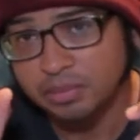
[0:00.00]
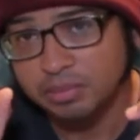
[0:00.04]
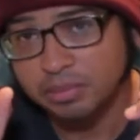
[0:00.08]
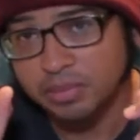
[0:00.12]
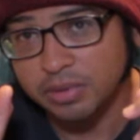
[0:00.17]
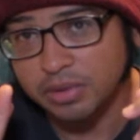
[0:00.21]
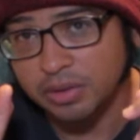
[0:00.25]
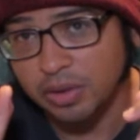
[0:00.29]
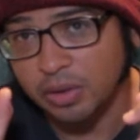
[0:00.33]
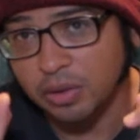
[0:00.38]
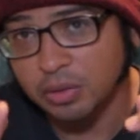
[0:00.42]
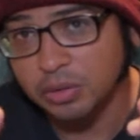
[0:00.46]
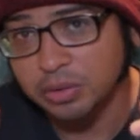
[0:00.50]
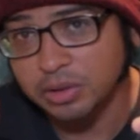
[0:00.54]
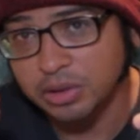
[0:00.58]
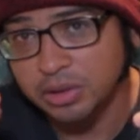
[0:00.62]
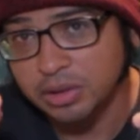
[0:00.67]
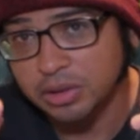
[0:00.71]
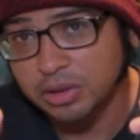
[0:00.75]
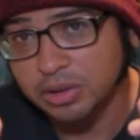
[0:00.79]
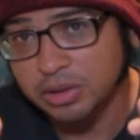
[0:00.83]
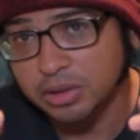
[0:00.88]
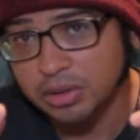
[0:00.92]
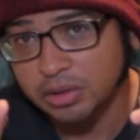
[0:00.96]
It's
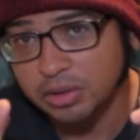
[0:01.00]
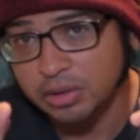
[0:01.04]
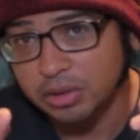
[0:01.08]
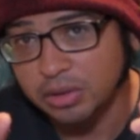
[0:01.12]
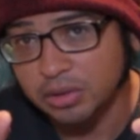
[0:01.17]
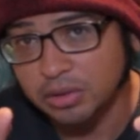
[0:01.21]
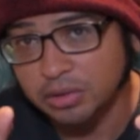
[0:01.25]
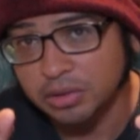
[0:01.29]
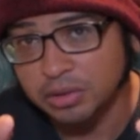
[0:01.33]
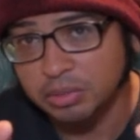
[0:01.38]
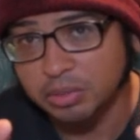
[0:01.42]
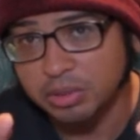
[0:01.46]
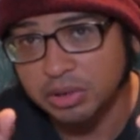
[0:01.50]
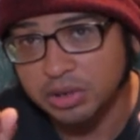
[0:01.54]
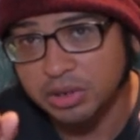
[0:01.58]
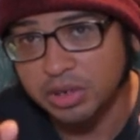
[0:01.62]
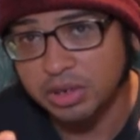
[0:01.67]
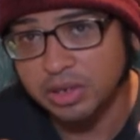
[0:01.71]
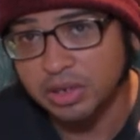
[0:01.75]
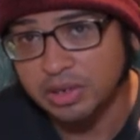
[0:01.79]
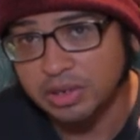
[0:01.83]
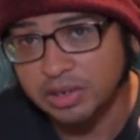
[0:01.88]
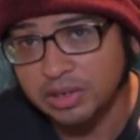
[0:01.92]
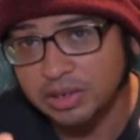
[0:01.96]
only
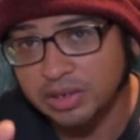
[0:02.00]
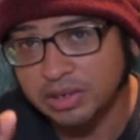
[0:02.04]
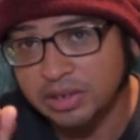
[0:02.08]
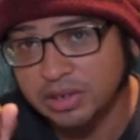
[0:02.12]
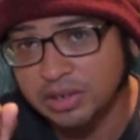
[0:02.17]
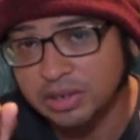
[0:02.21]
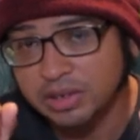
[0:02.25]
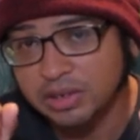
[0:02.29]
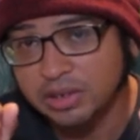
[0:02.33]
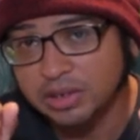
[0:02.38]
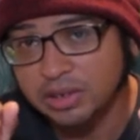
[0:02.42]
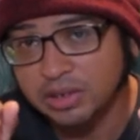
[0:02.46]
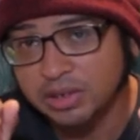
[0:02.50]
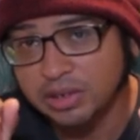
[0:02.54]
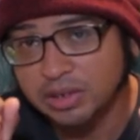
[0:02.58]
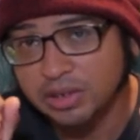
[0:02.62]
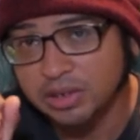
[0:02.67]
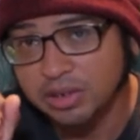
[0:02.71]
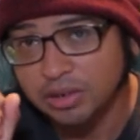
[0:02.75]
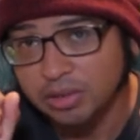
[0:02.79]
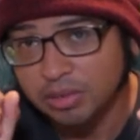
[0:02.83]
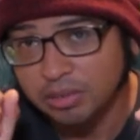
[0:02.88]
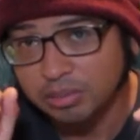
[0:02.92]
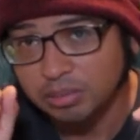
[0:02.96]
because
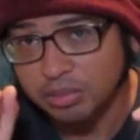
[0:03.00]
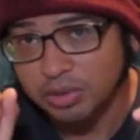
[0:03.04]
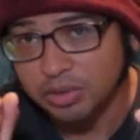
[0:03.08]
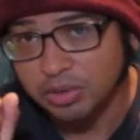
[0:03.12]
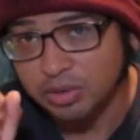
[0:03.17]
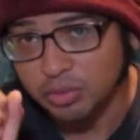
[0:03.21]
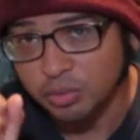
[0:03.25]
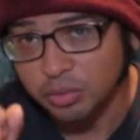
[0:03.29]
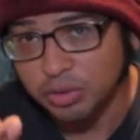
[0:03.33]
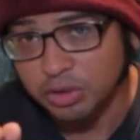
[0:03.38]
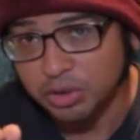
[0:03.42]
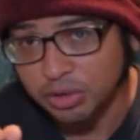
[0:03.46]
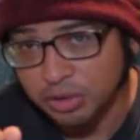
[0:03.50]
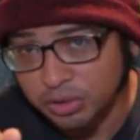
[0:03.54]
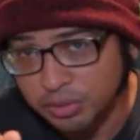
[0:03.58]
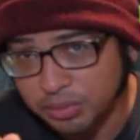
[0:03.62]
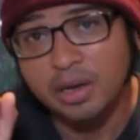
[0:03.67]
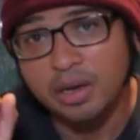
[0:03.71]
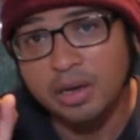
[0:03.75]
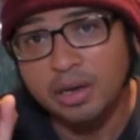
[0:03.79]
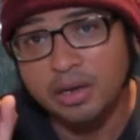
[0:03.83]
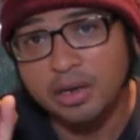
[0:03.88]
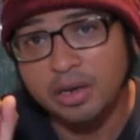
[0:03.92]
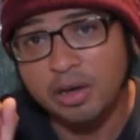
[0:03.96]
Mr. Will.
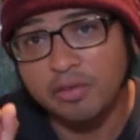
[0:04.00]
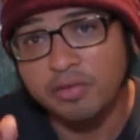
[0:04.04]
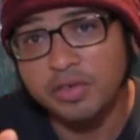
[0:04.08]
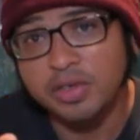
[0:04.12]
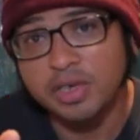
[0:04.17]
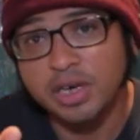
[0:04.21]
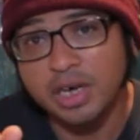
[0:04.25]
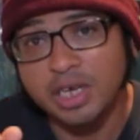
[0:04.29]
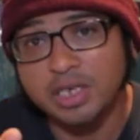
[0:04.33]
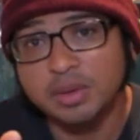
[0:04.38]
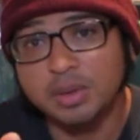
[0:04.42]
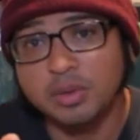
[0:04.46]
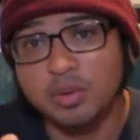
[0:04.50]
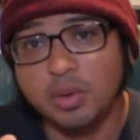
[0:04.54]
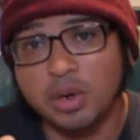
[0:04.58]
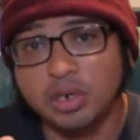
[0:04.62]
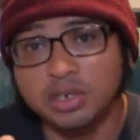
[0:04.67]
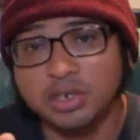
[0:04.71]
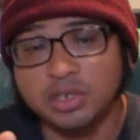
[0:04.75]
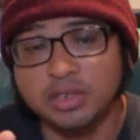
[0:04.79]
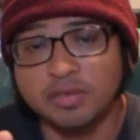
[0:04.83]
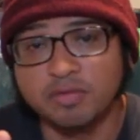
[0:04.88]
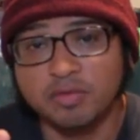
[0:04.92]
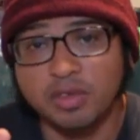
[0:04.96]
Now, if you guys have been watching the